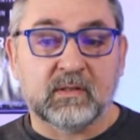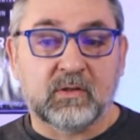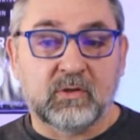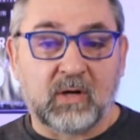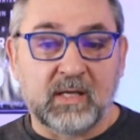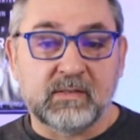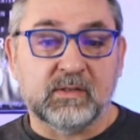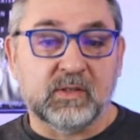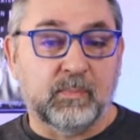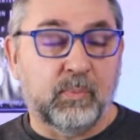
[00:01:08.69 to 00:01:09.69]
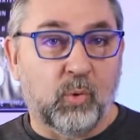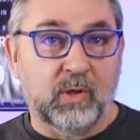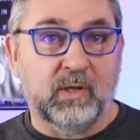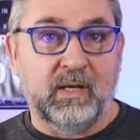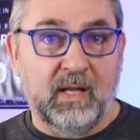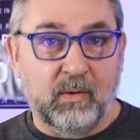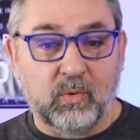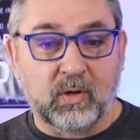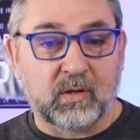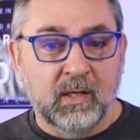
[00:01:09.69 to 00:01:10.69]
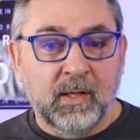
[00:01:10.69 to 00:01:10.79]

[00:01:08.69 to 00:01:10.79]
Crisis Support Network.